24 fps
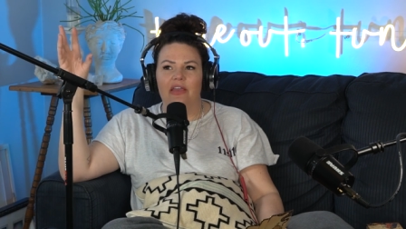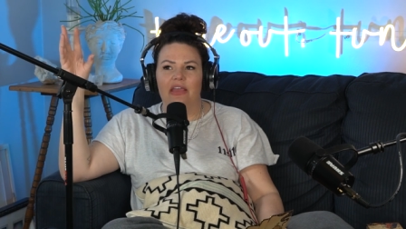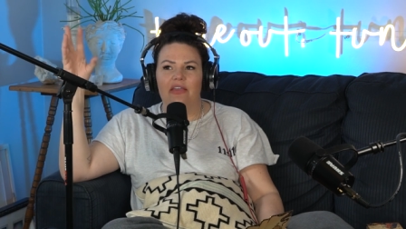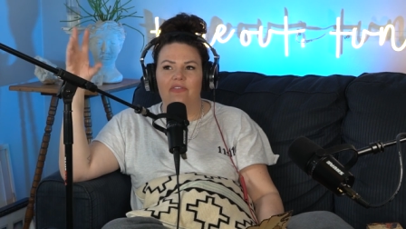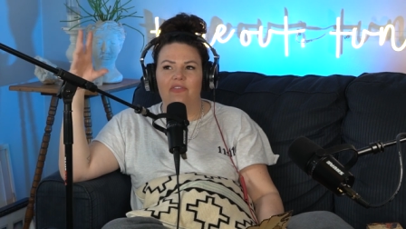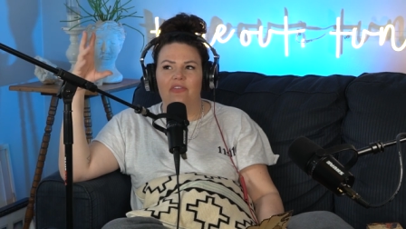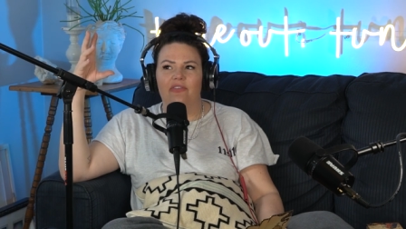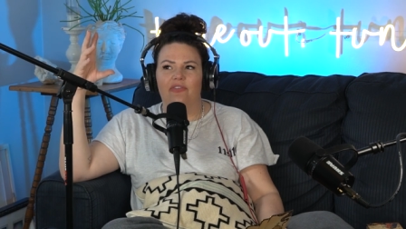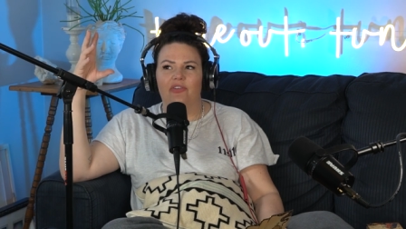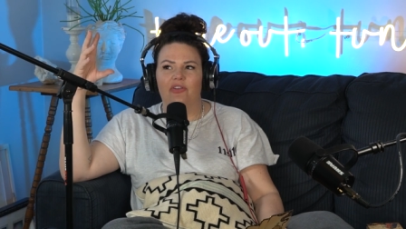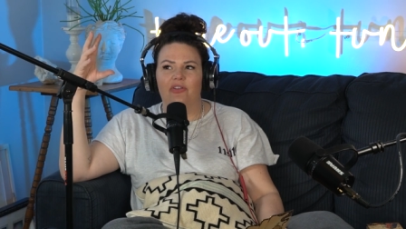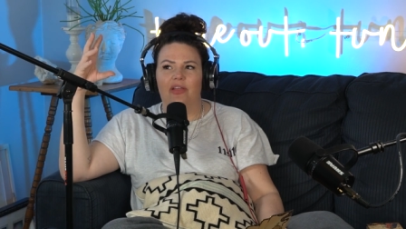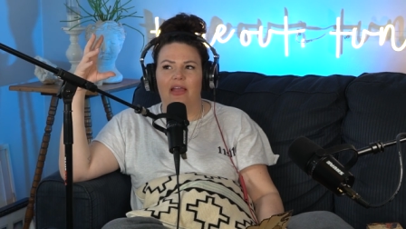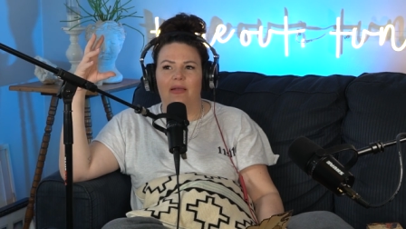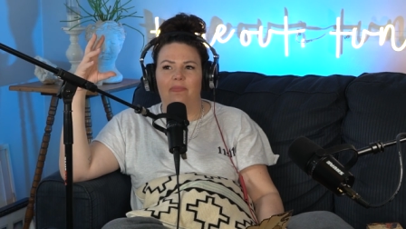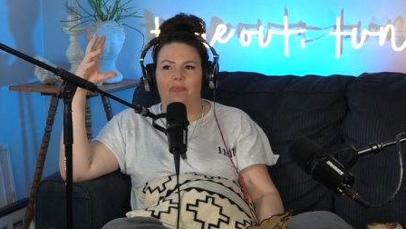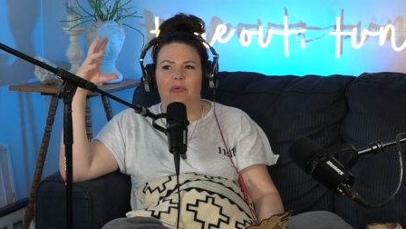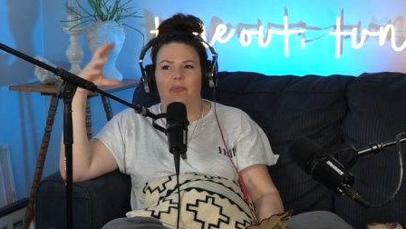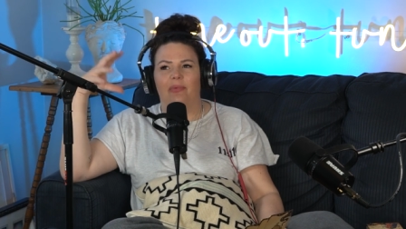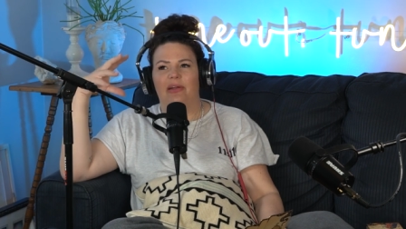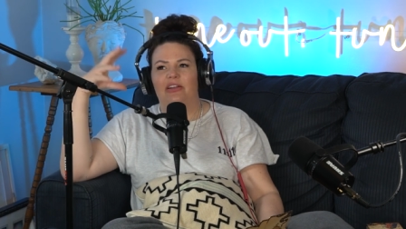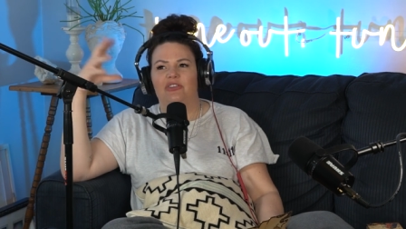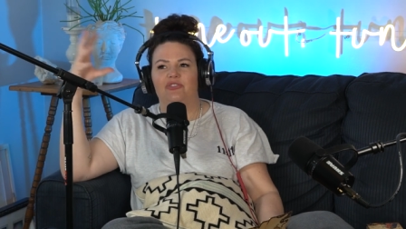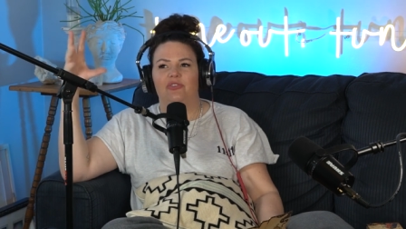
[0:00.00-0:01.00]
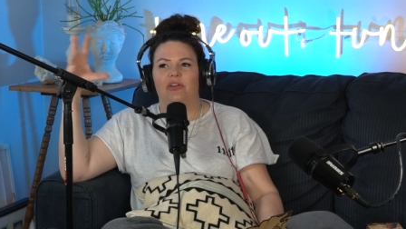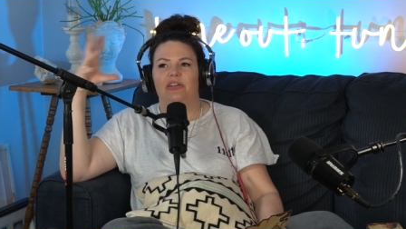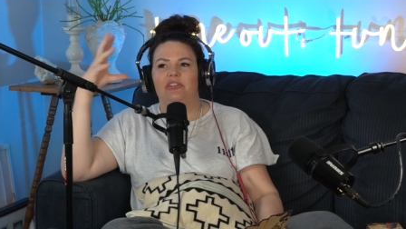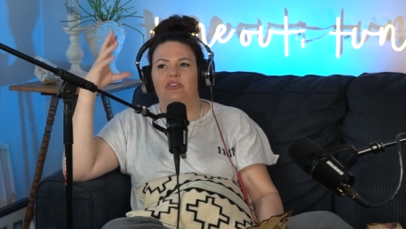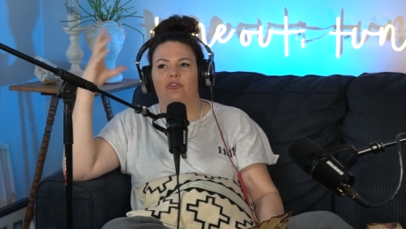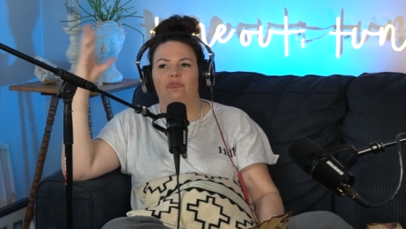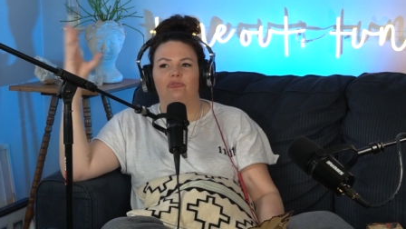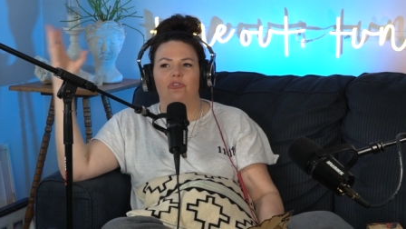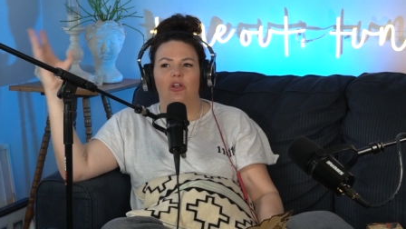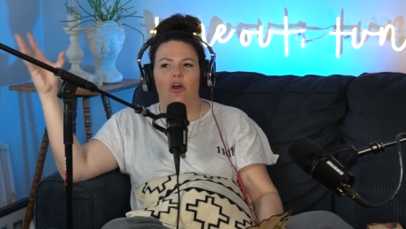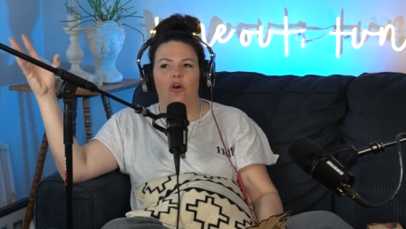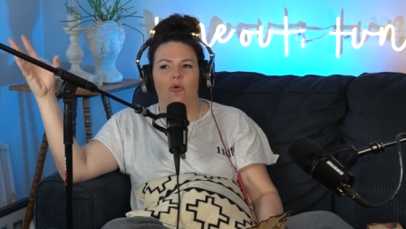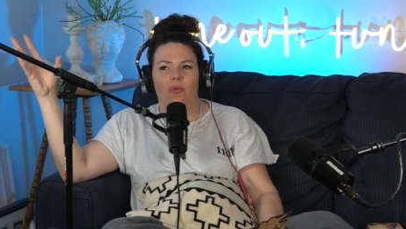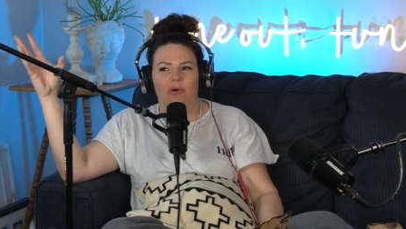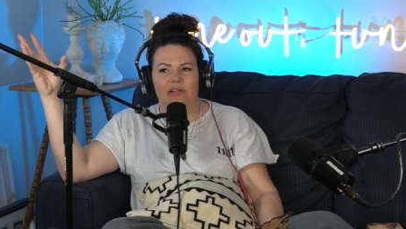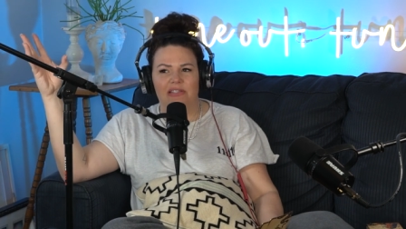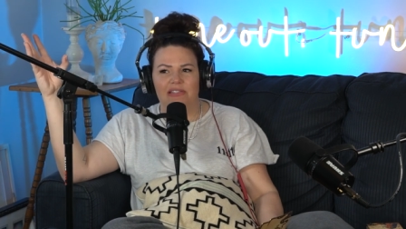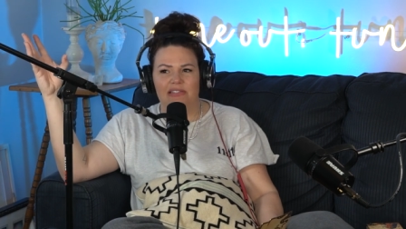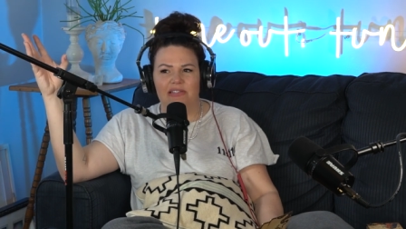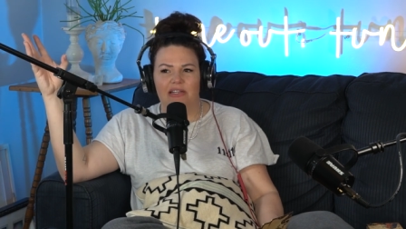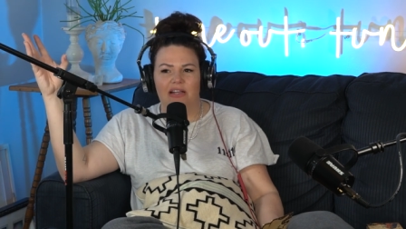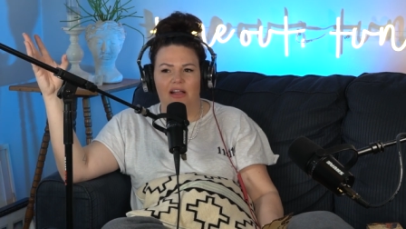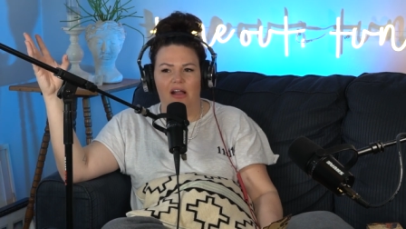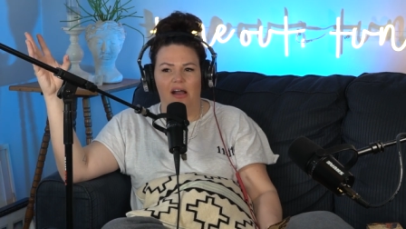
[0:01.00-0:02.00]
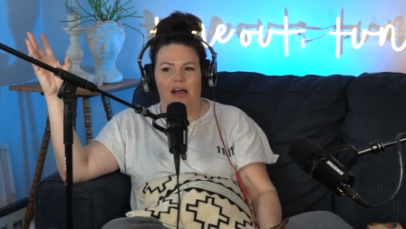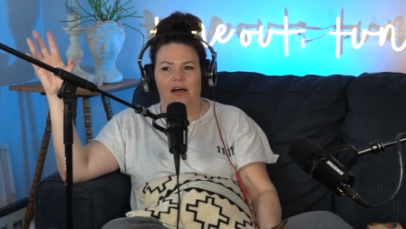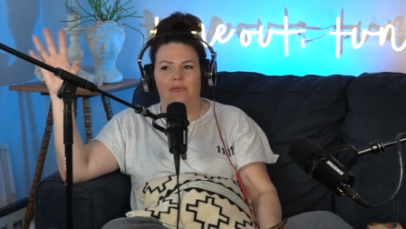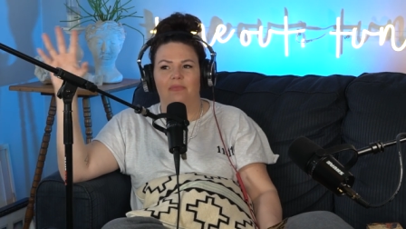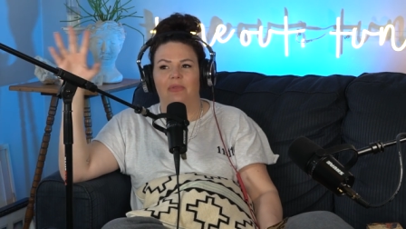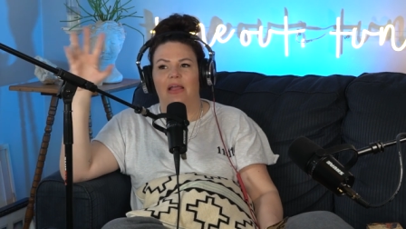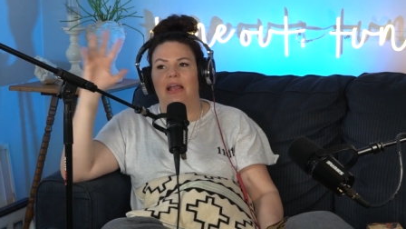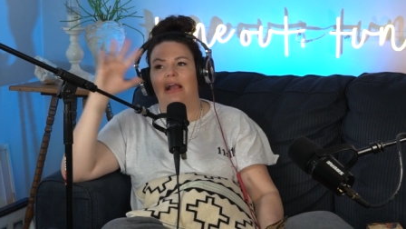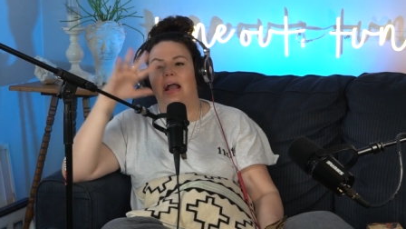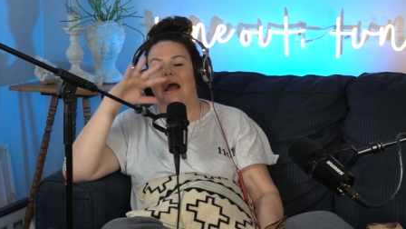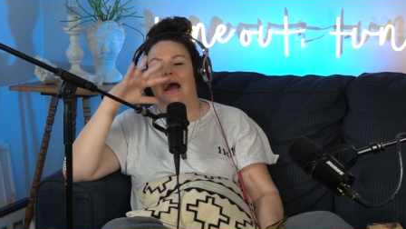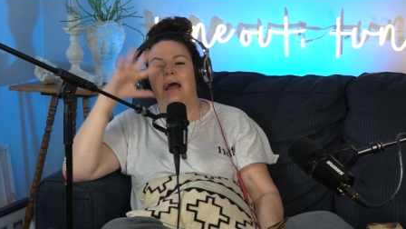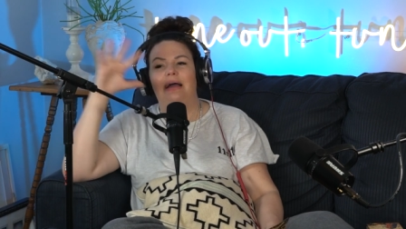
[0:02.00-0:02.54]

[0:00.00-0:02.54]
even if you're like but Rachel I don't know what's to come like